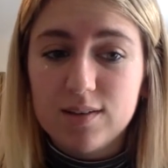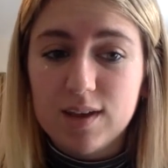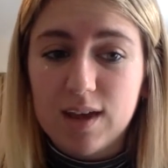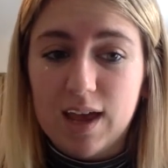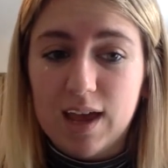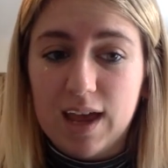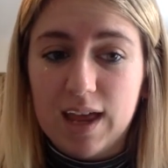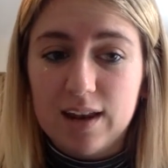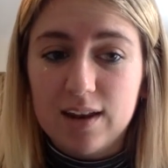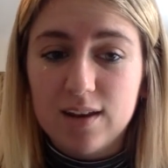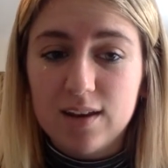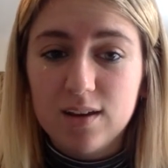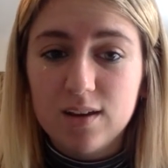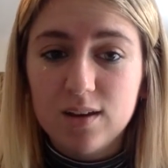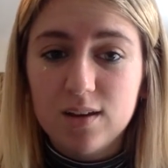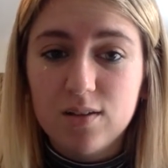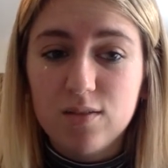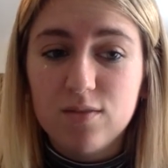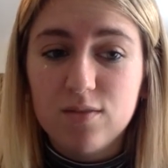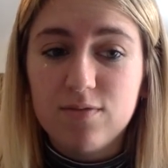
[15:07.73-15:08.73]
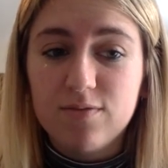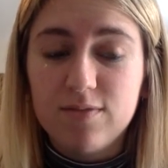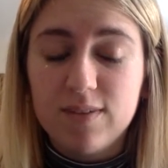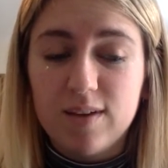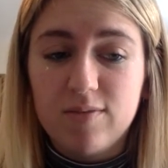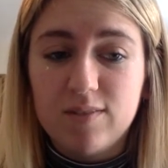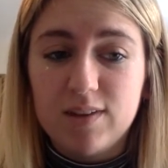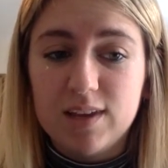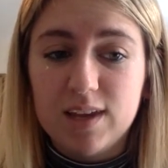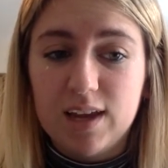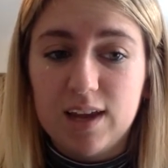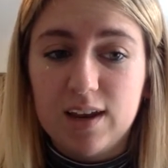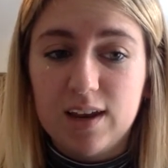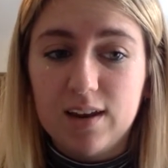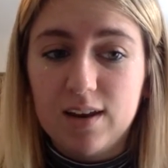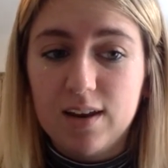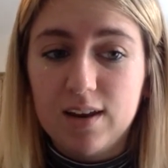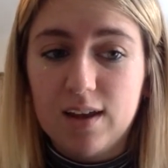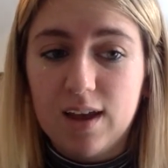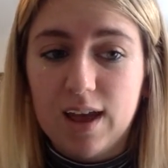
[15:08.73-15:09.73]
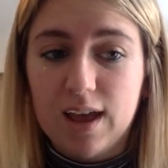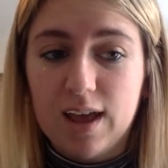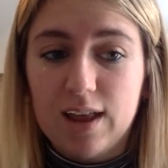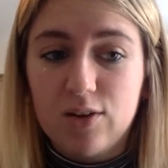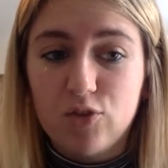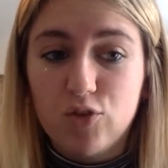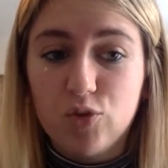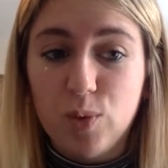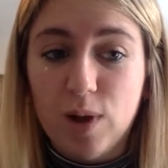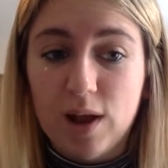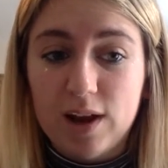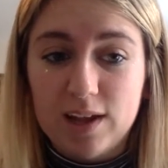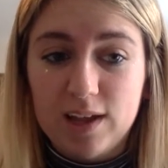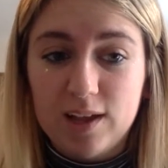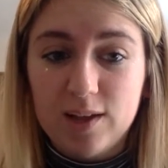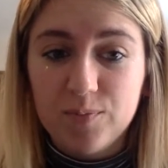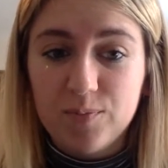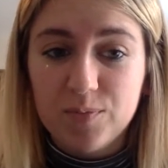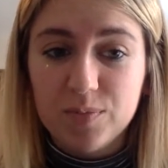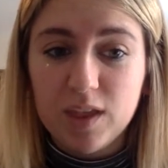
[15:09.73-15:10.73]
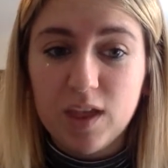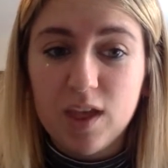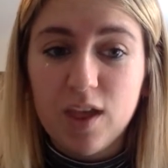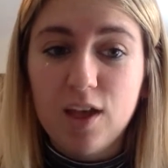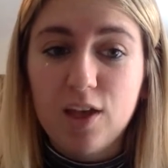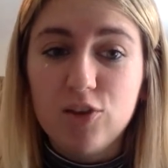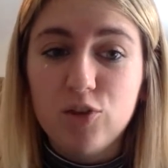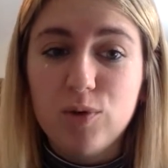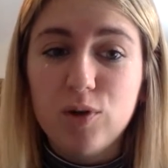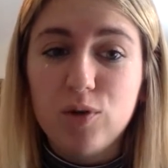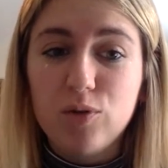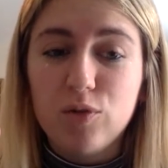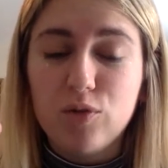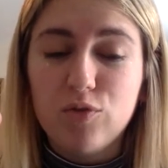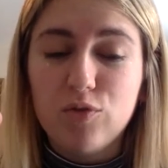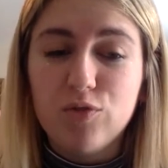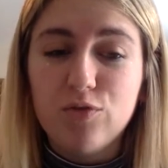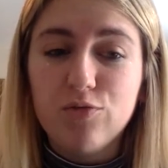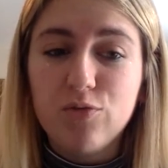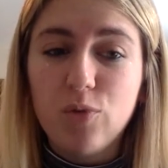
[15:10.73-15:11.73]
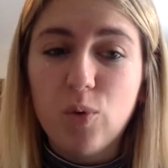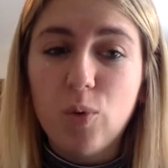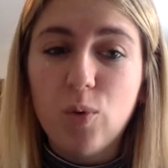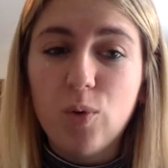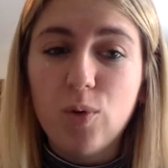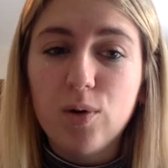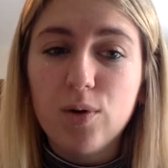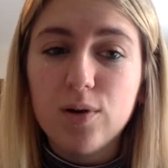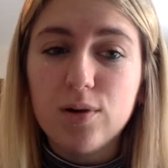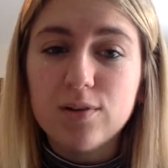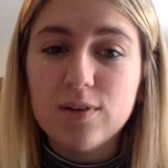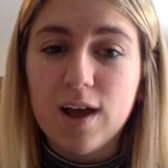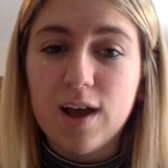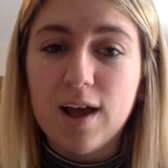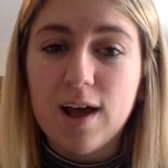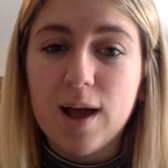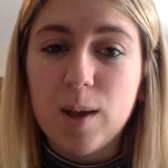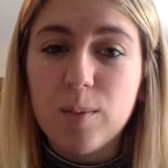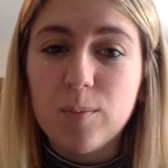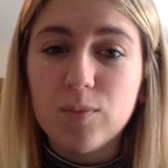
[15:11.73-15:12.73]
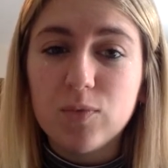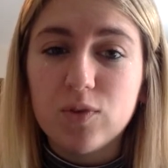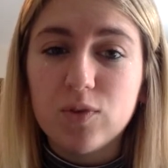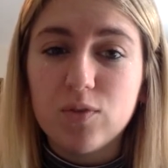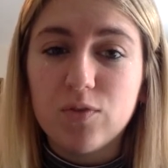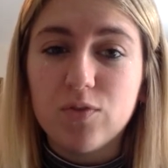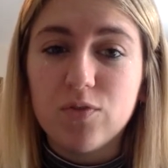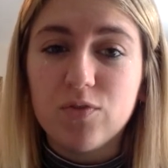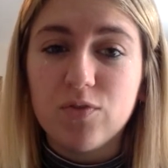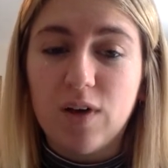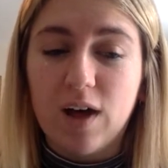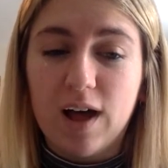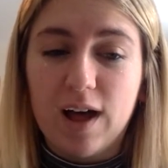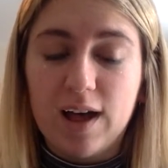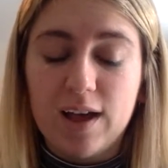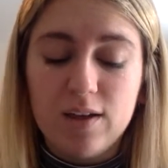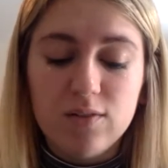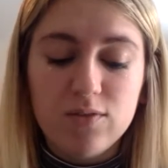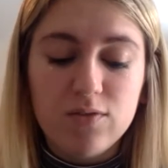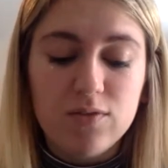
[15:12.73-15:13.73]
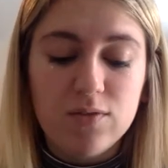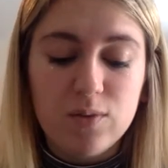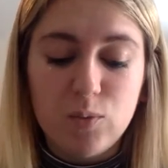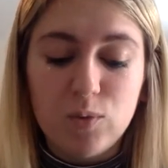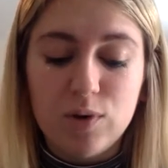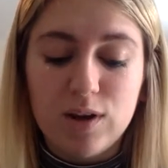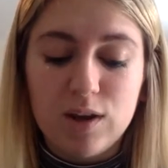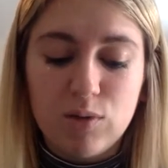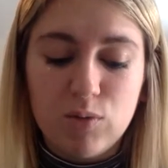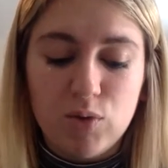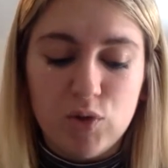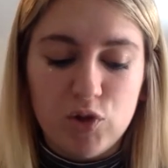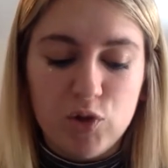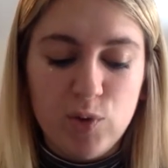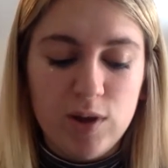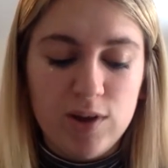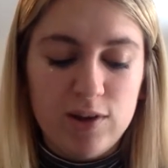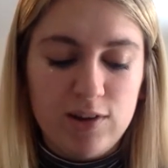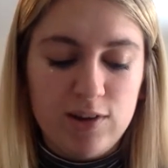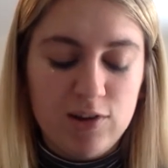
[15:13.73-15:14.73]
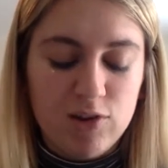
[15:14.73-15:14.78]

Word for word: 10, 15, and 20. So we know that 4 times of 5 would equal 20.